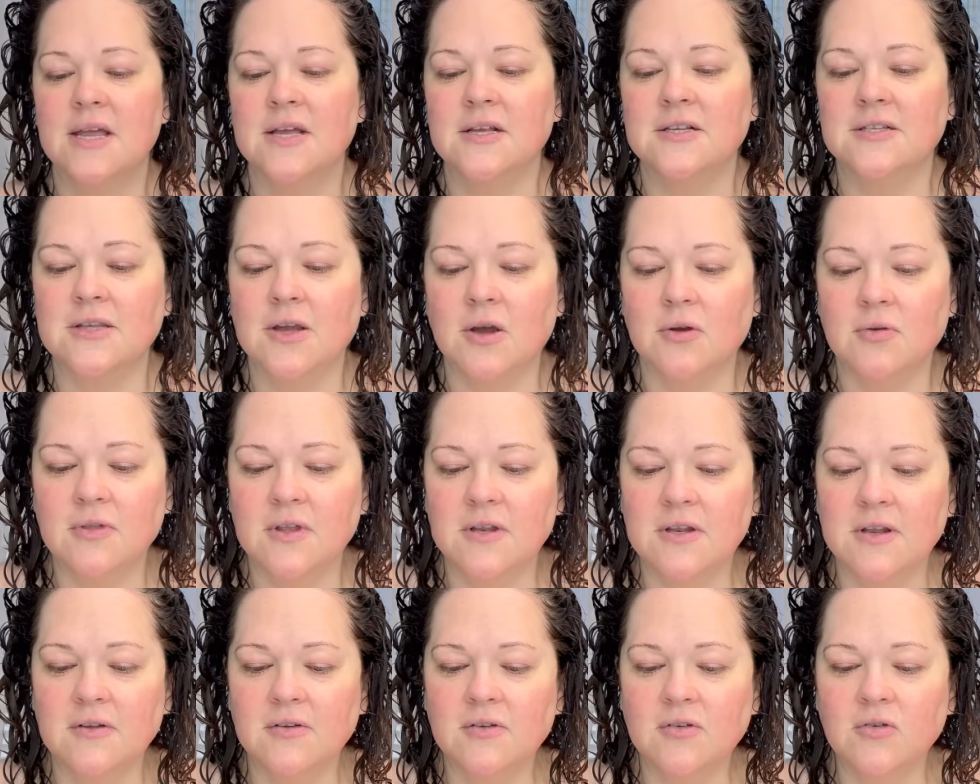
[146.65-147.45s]
So
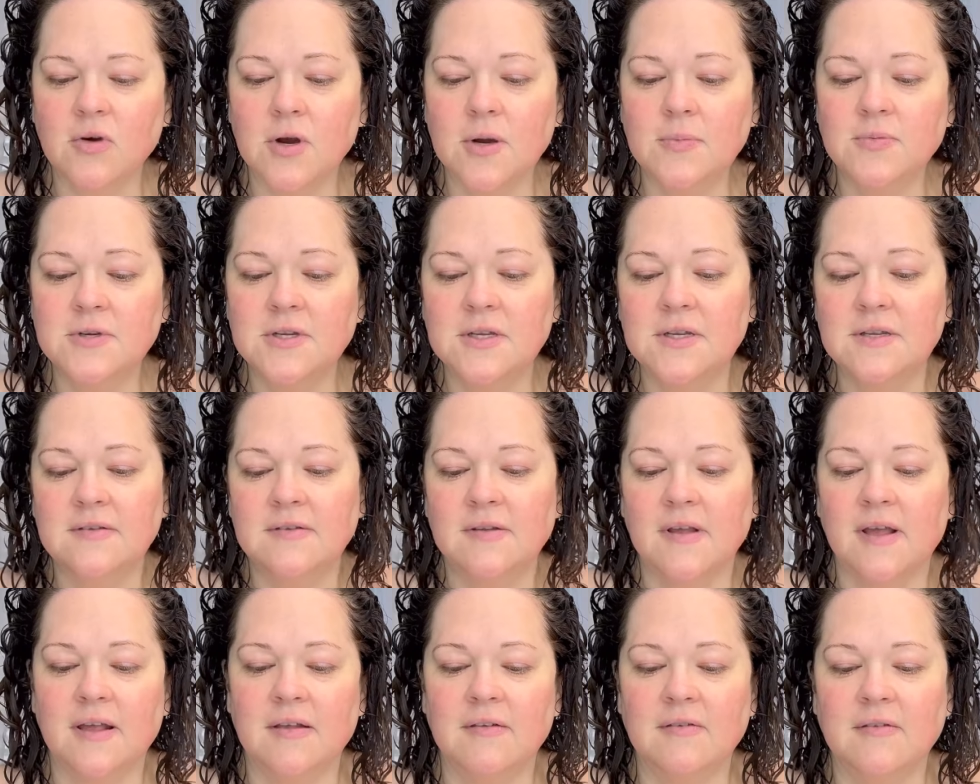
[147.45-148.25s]
the description
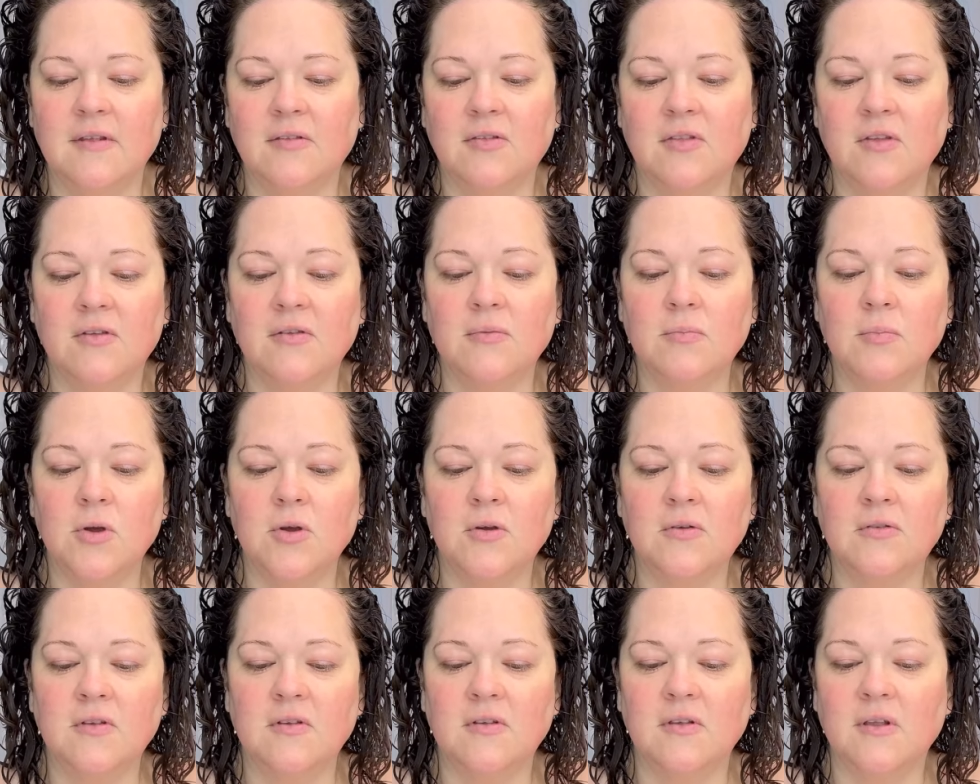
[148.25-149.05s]
says that this
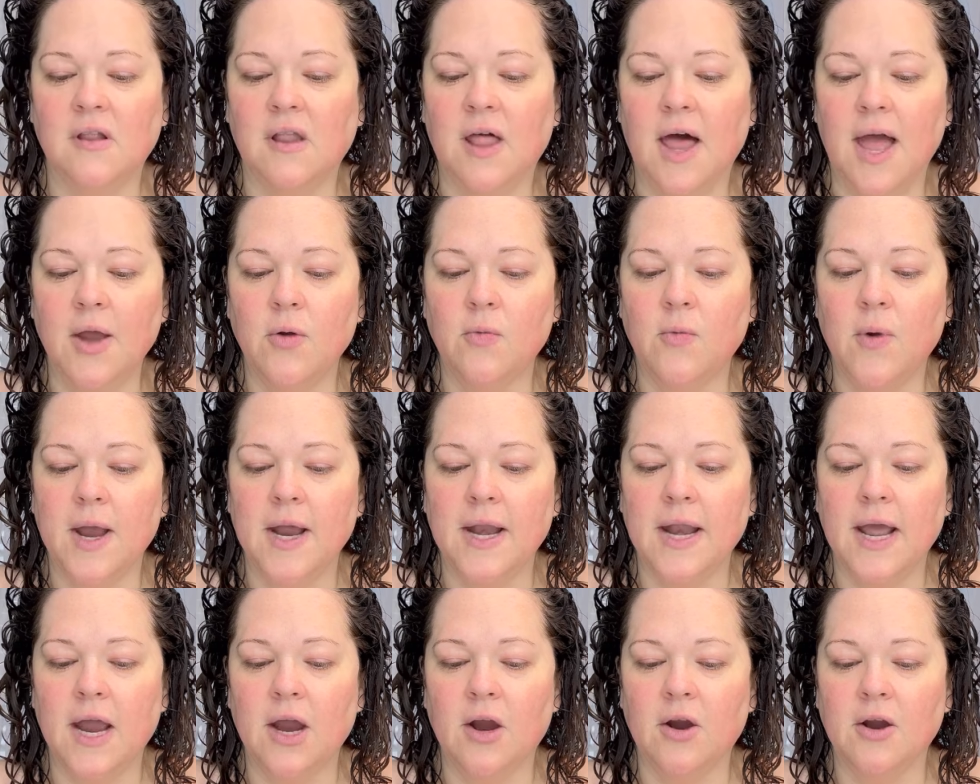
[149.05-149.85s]
mousse is a
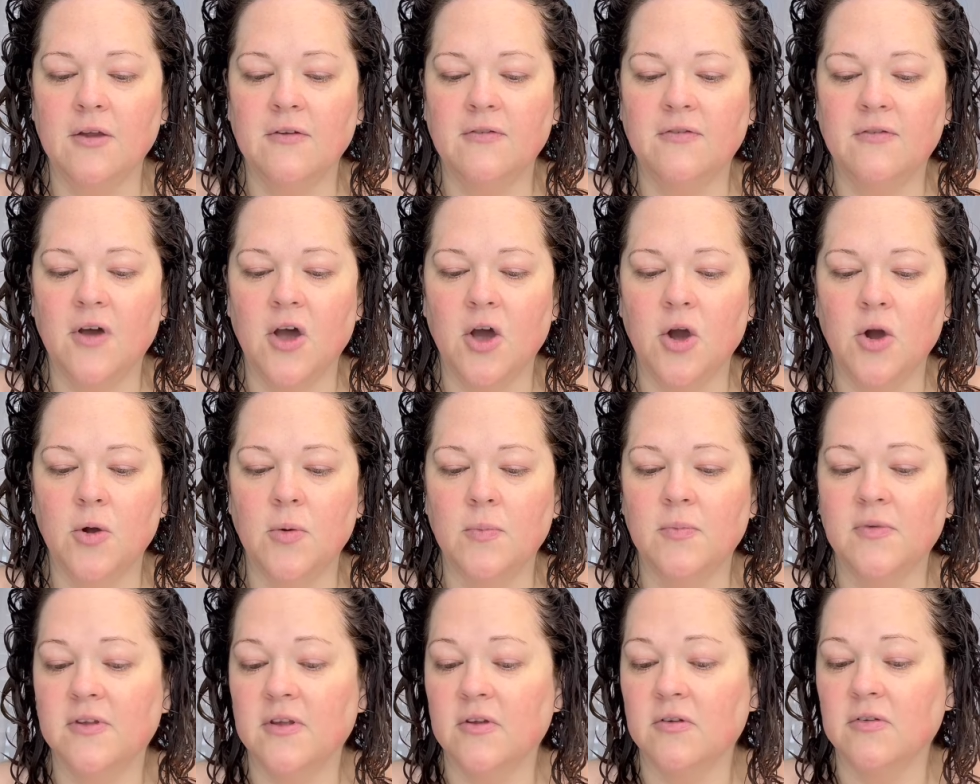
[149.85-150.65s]
lightweight, airy
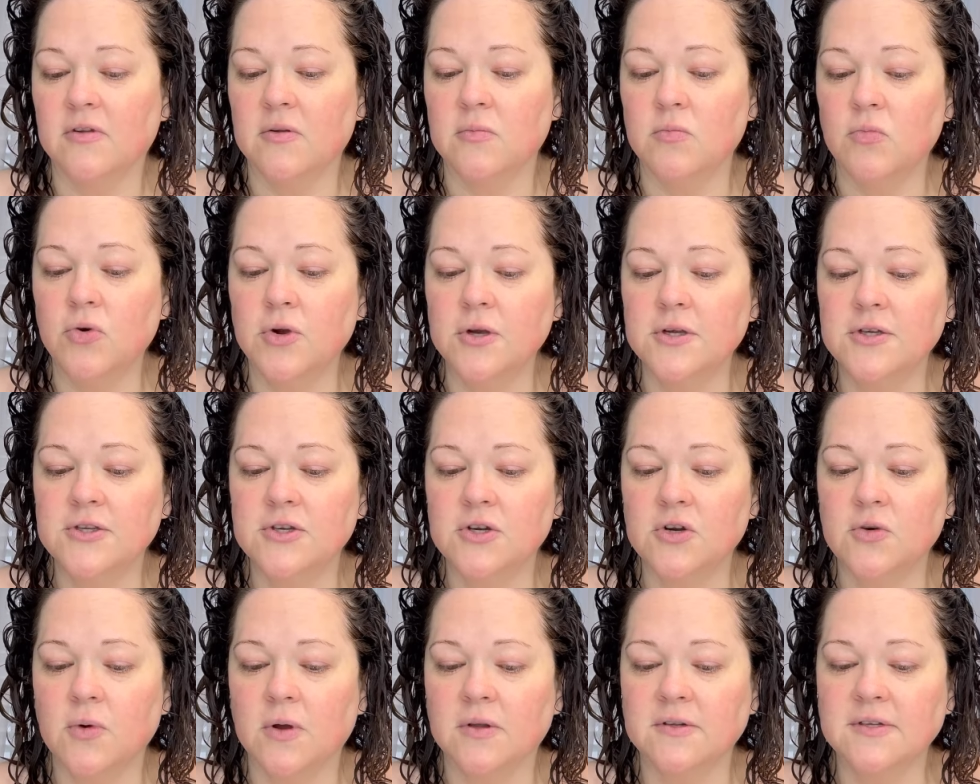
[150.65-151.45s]
foam, seals in
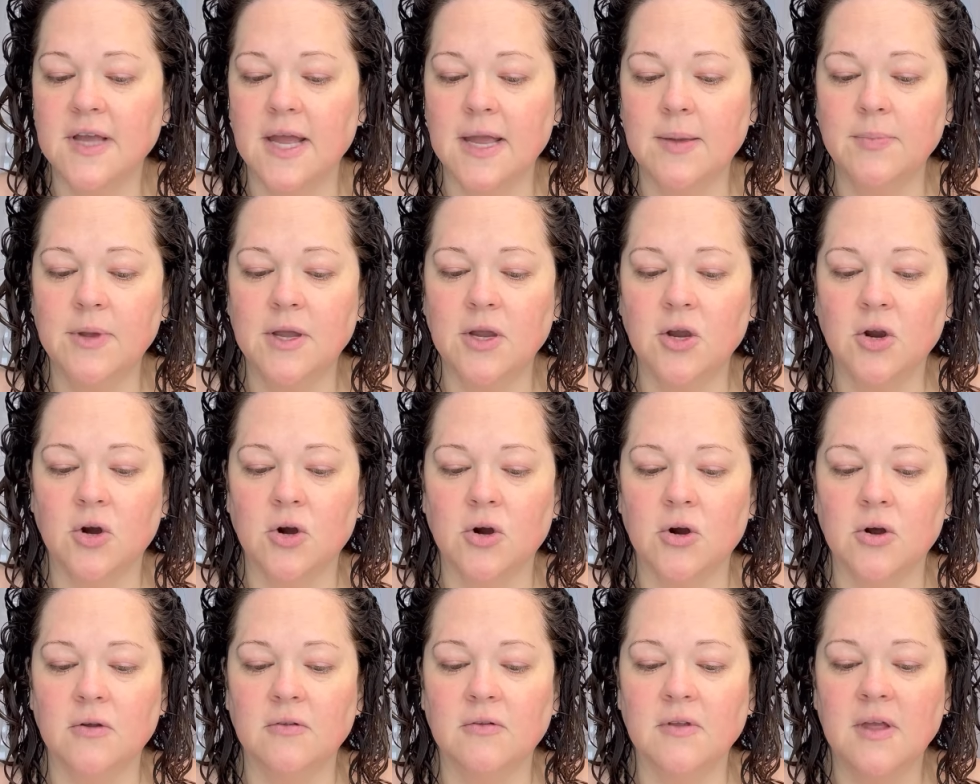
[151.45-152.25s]
moisture while taming
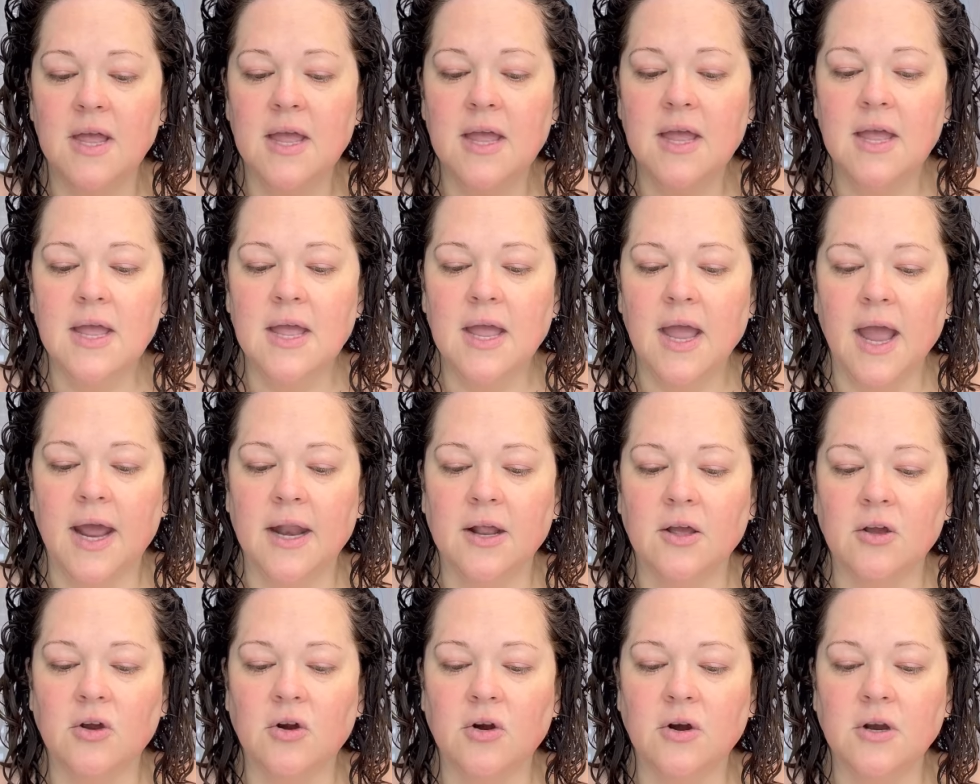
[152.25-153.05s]
curls
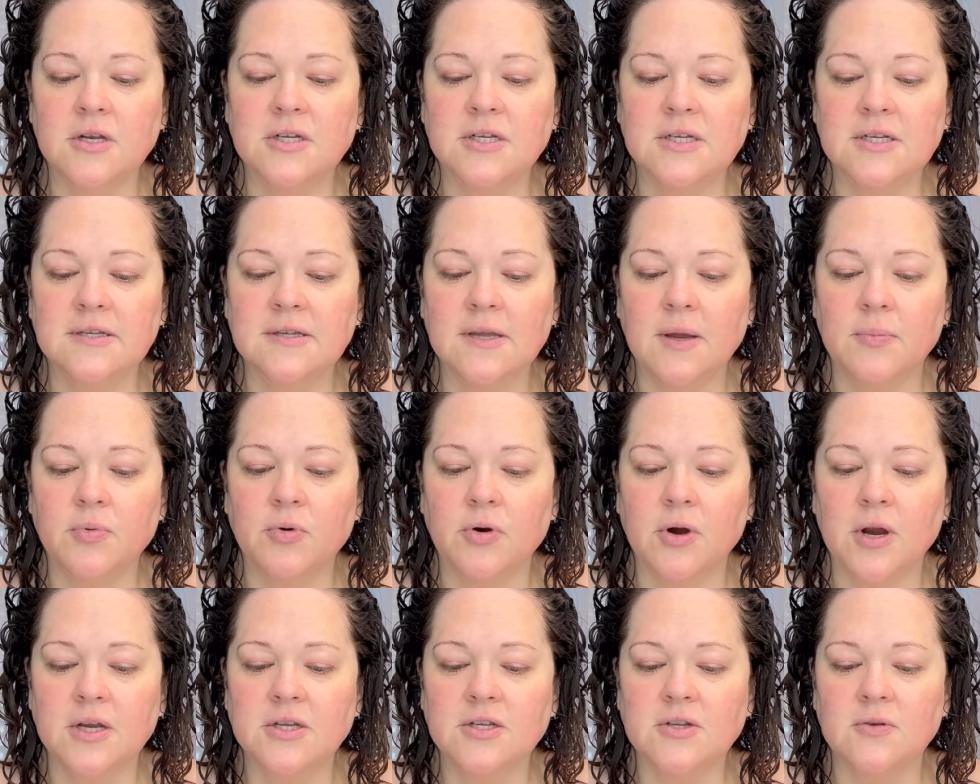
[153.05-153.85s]
and encouraging
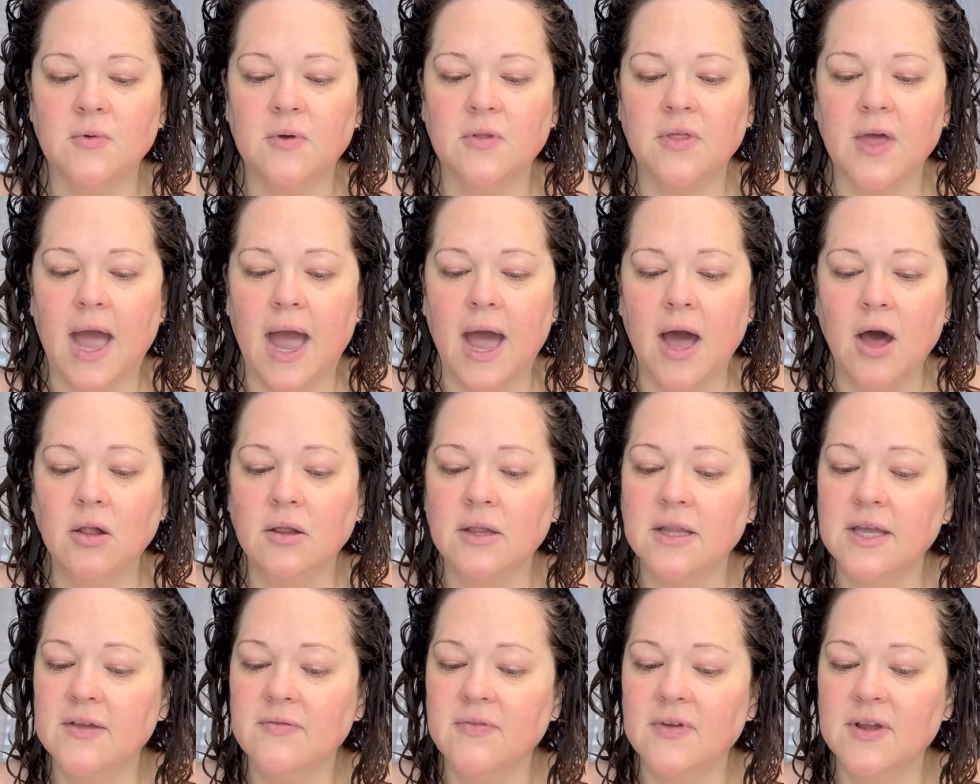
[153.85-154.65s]
separation
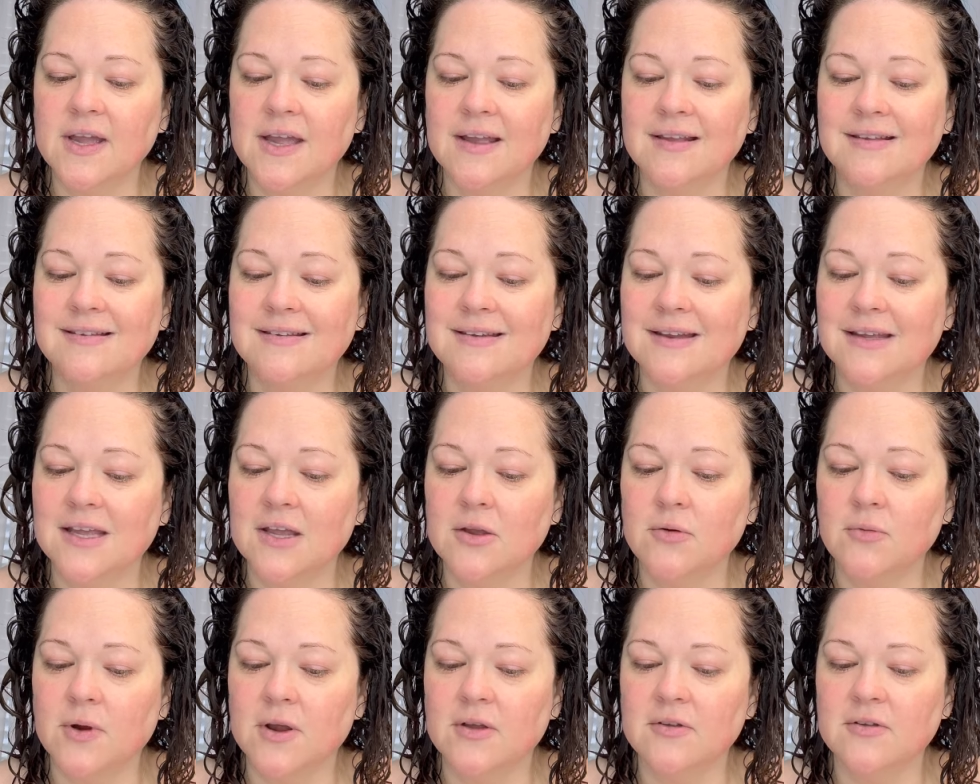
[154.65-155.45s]
without leaving a
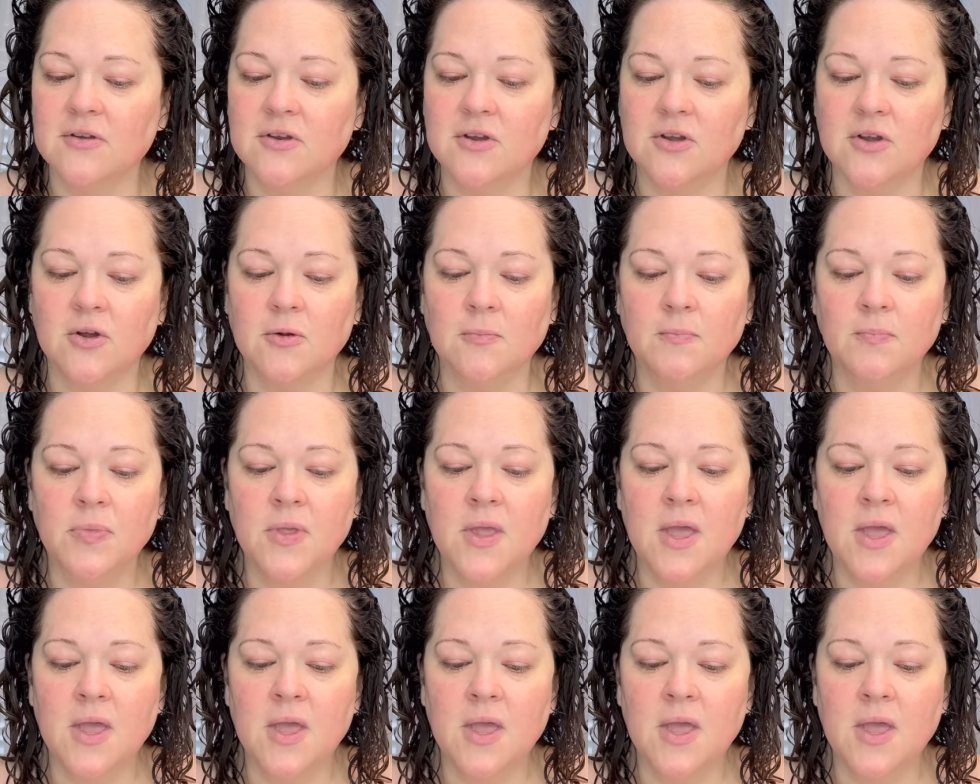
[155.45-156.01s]
sticky residue.